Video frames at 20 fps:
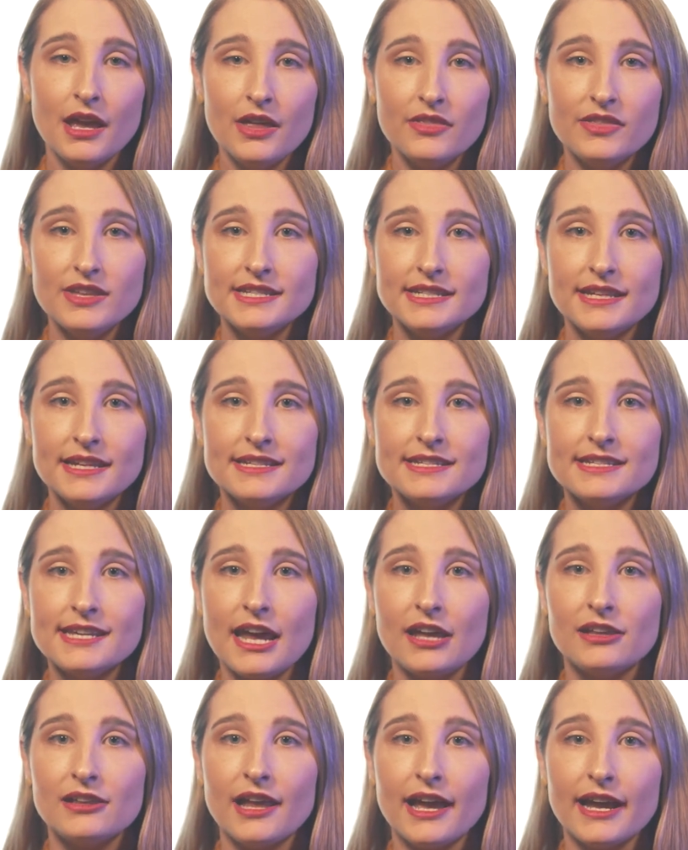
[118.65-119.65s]
This can
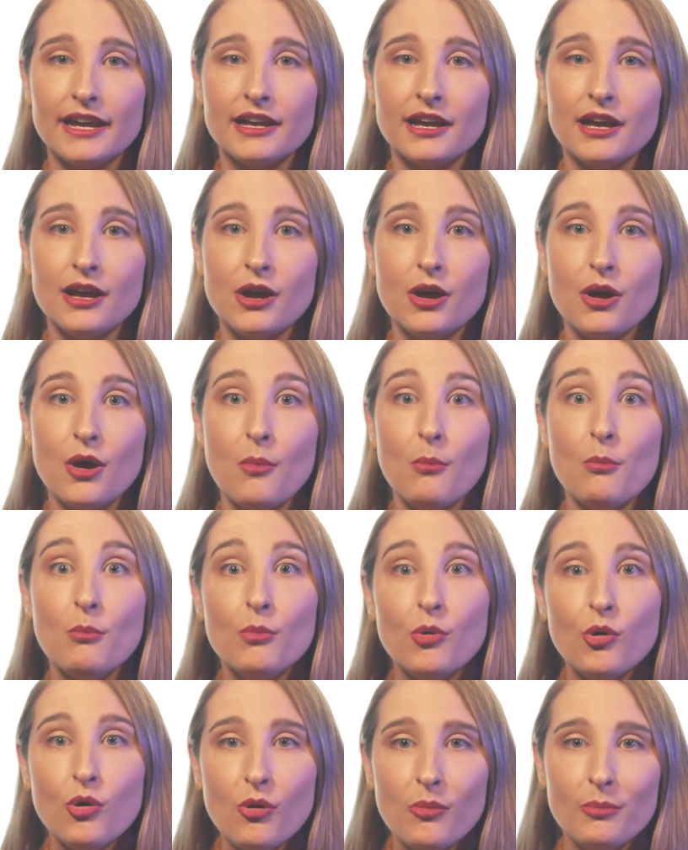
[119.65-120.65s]
sound like
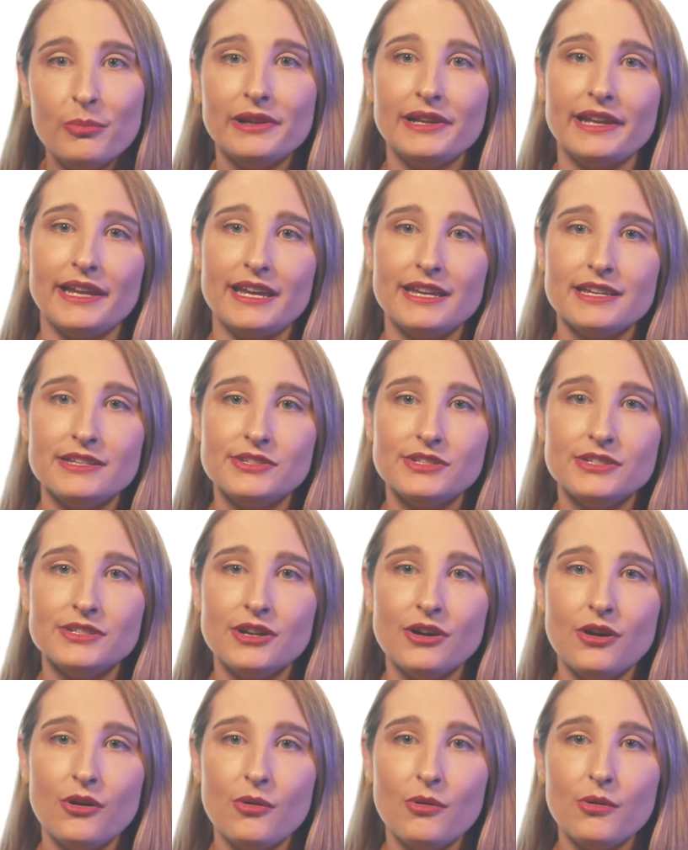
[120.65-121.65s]
more please
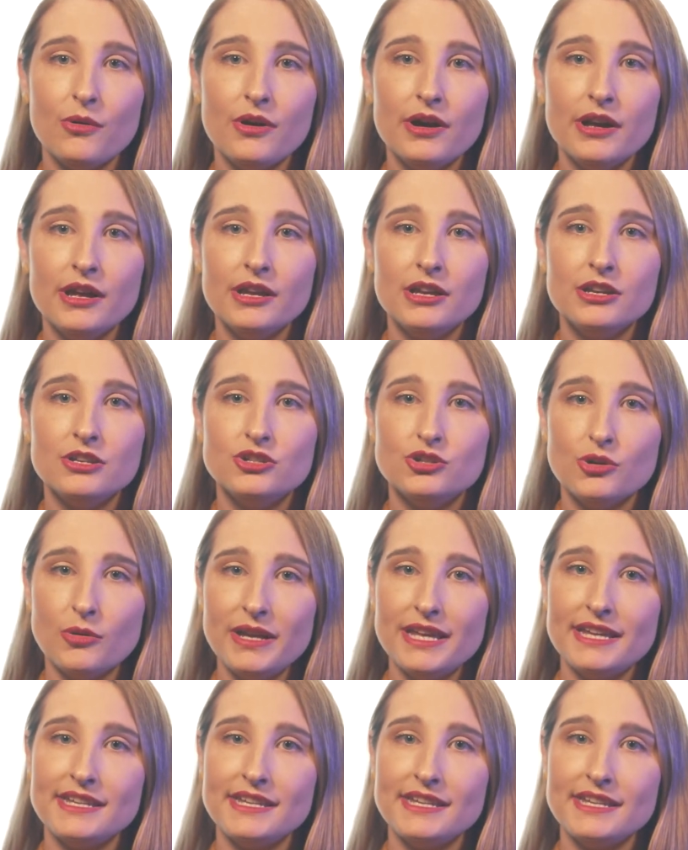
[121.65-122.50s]
or doggy